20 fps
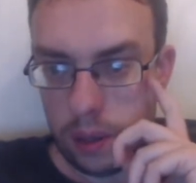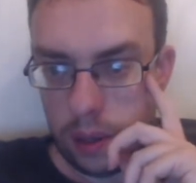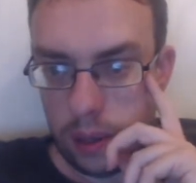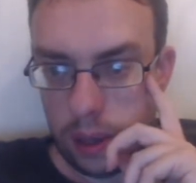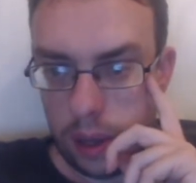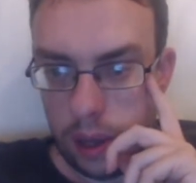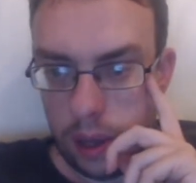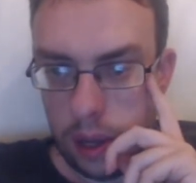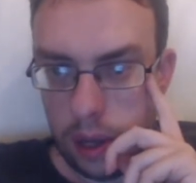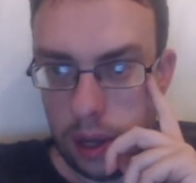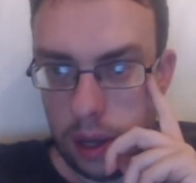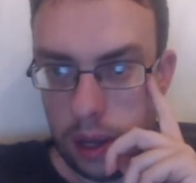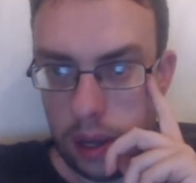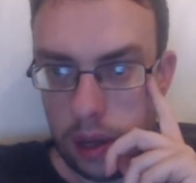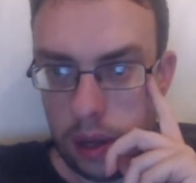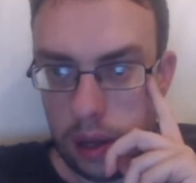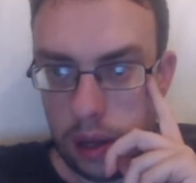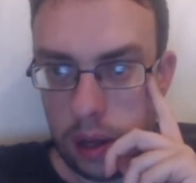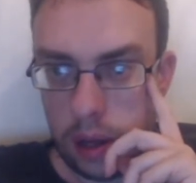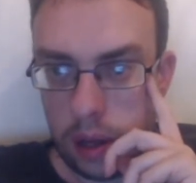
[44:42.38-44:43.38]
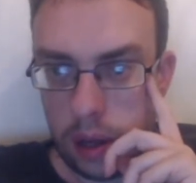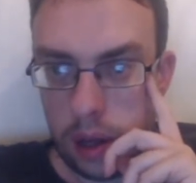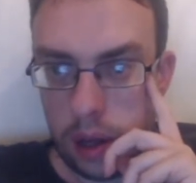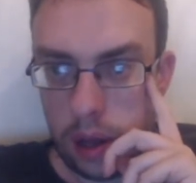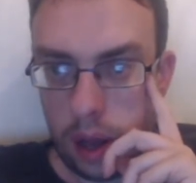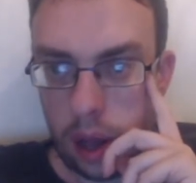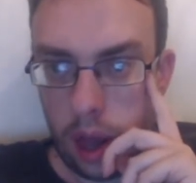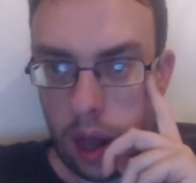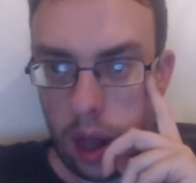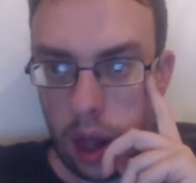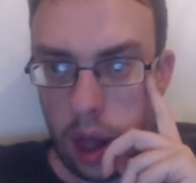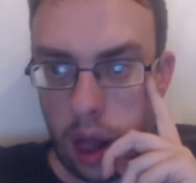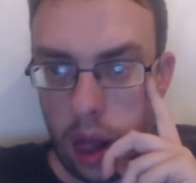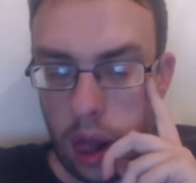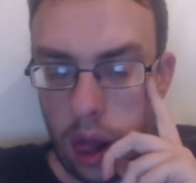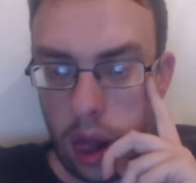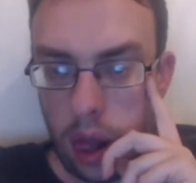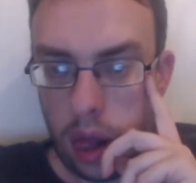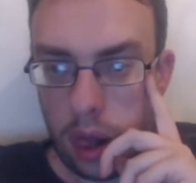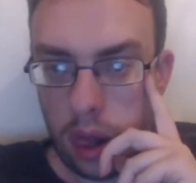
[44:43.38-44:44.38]
Uh, hang on.
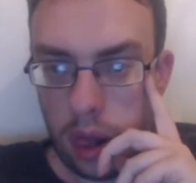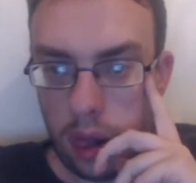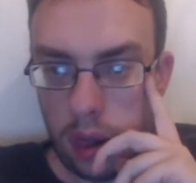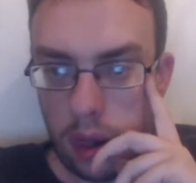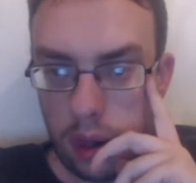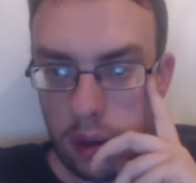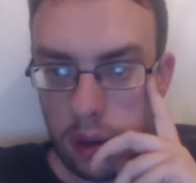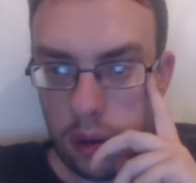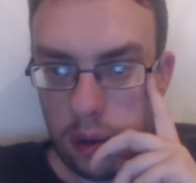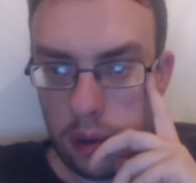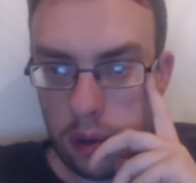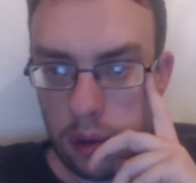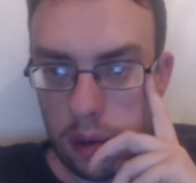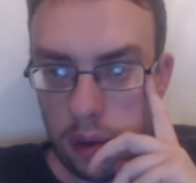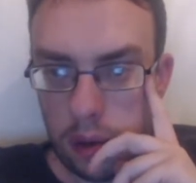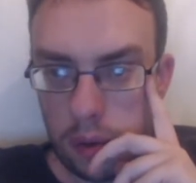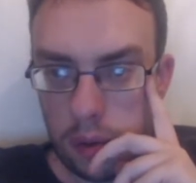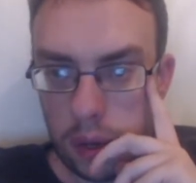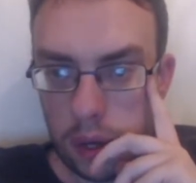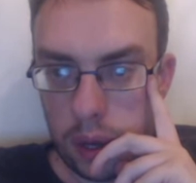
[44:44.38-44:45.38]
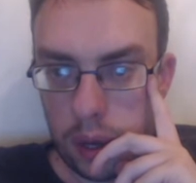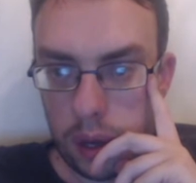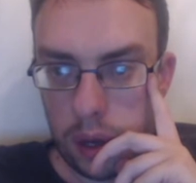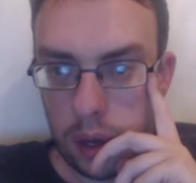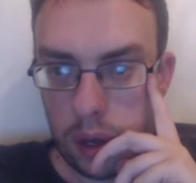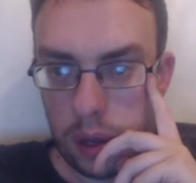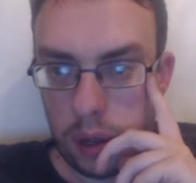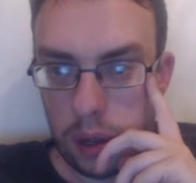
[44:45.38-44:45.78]
What have we got?